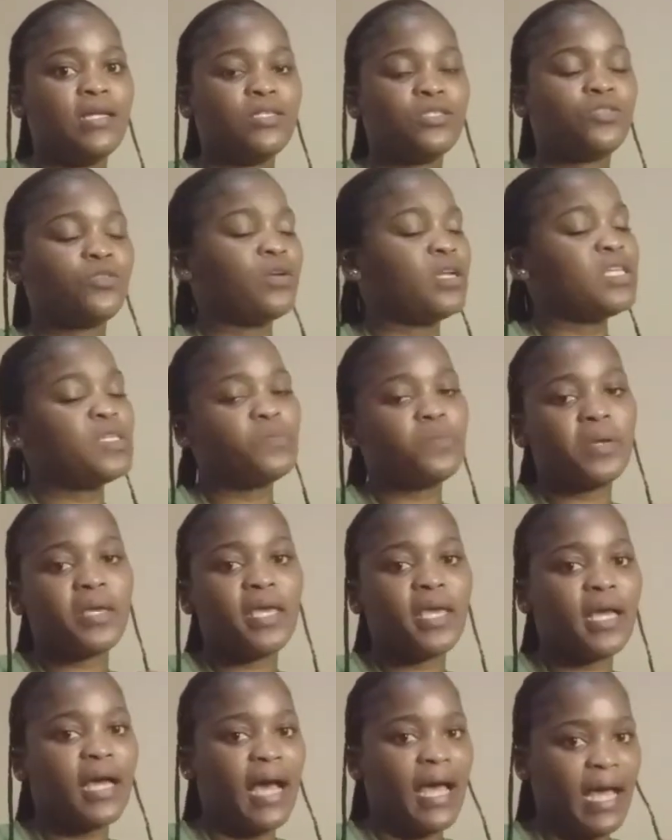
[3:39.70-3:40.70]
truly
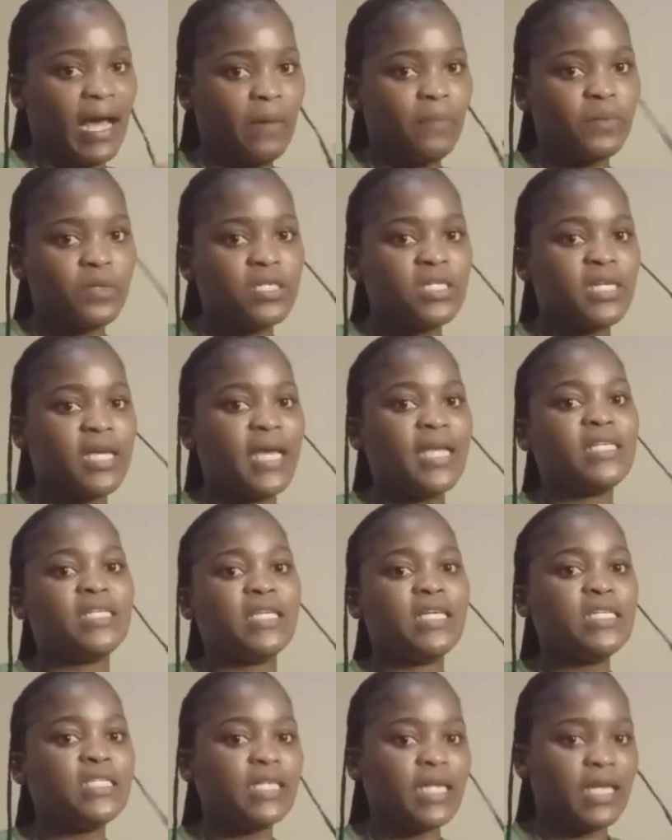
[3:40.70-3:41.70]
speaking, I appreciate
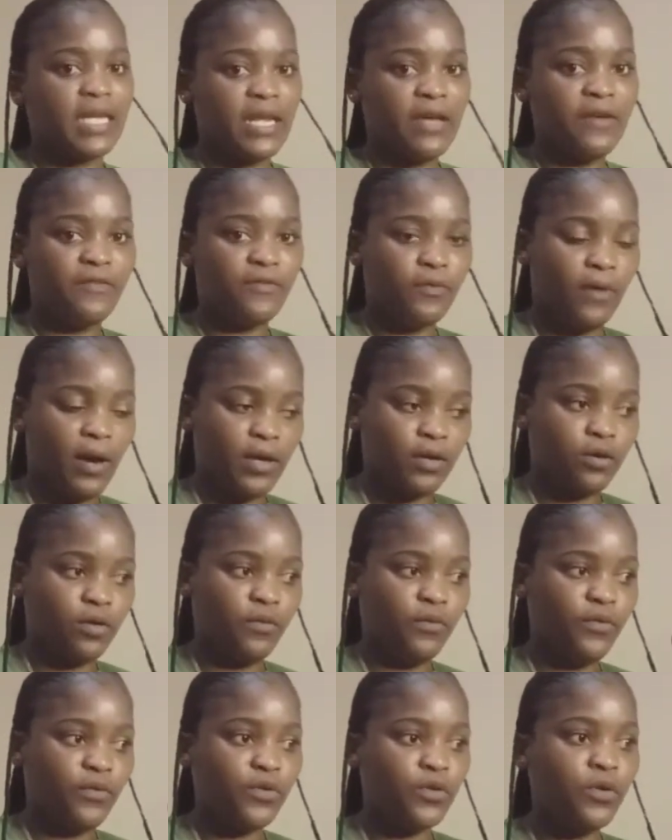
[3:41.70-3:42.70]
each and every one
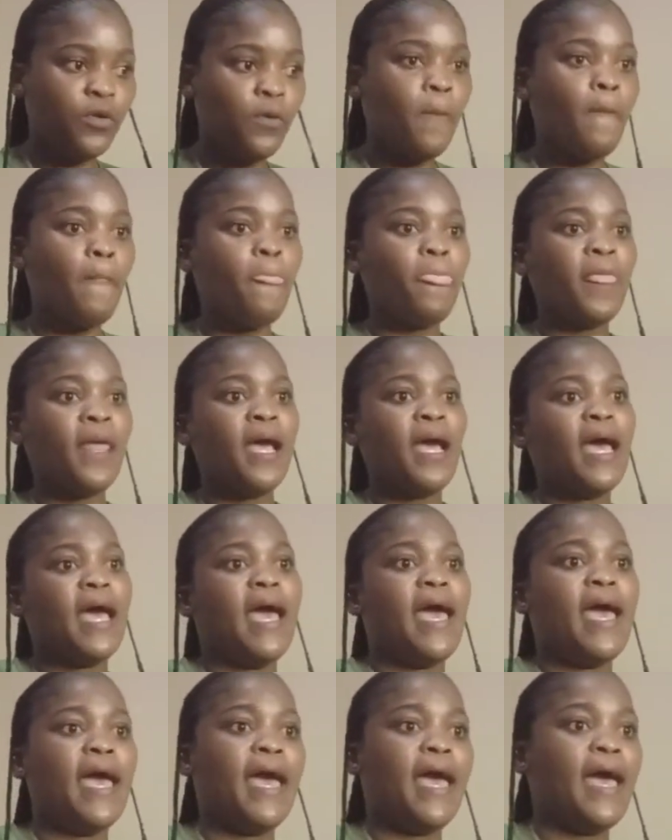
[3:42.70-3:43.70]
of you.
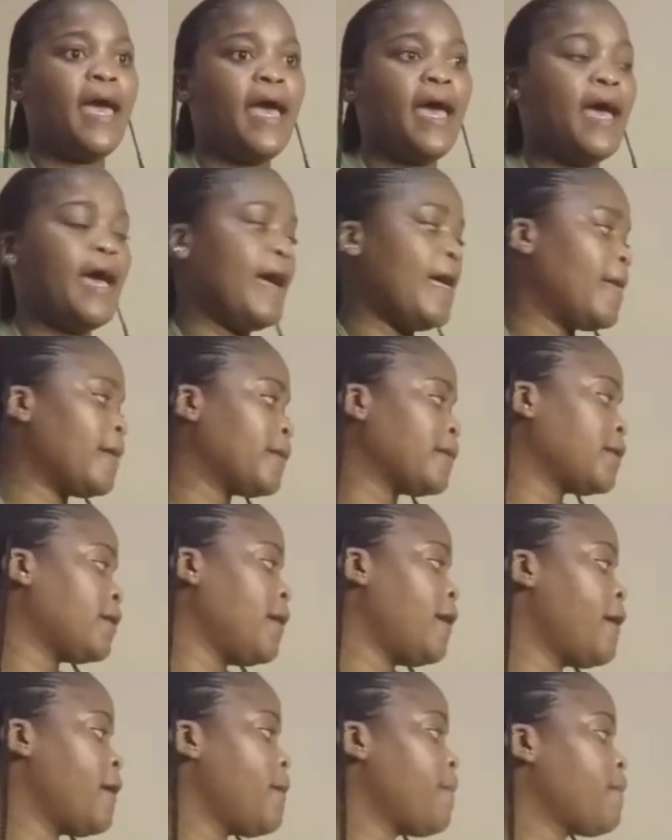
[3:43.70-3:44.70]
And
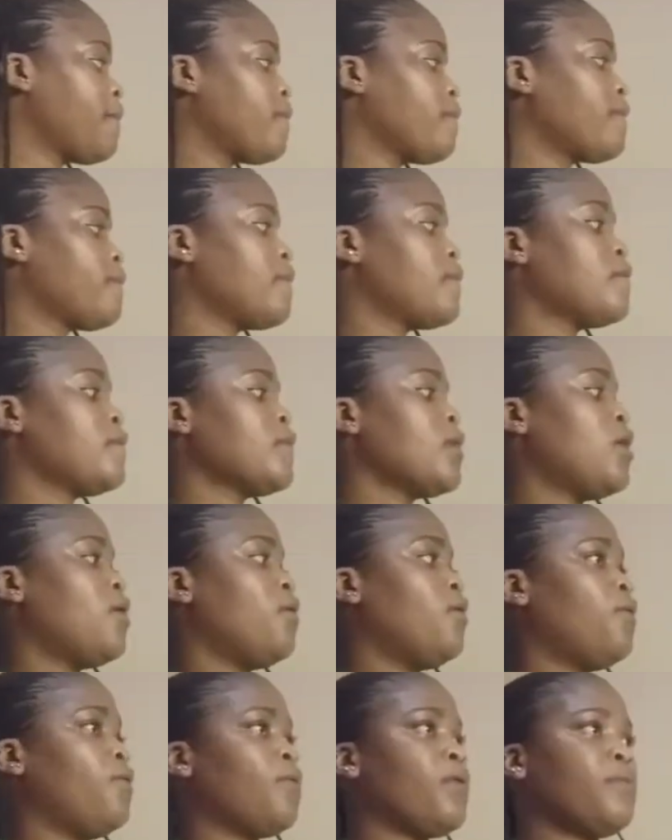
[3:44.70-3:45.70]

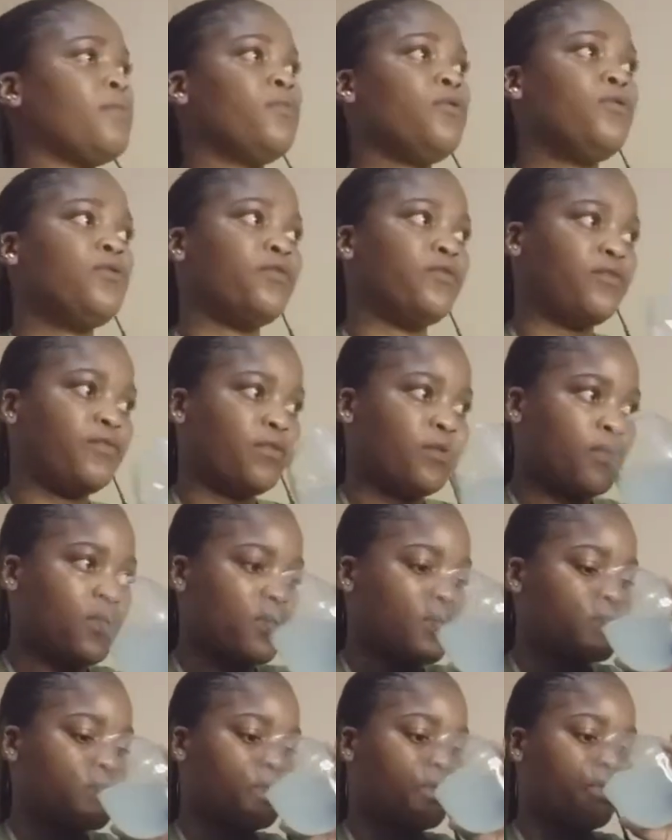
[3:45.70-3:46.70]
we move
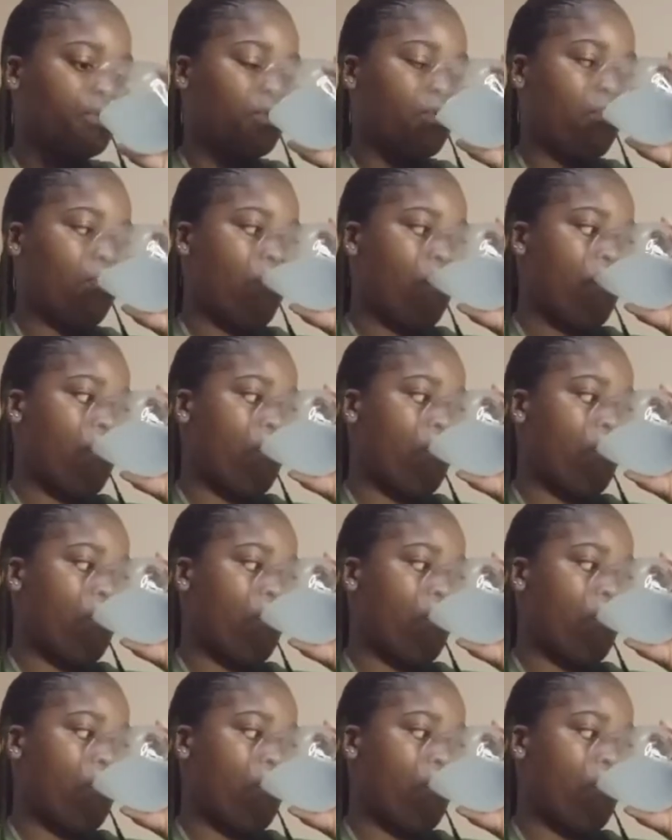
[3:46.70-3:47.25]
to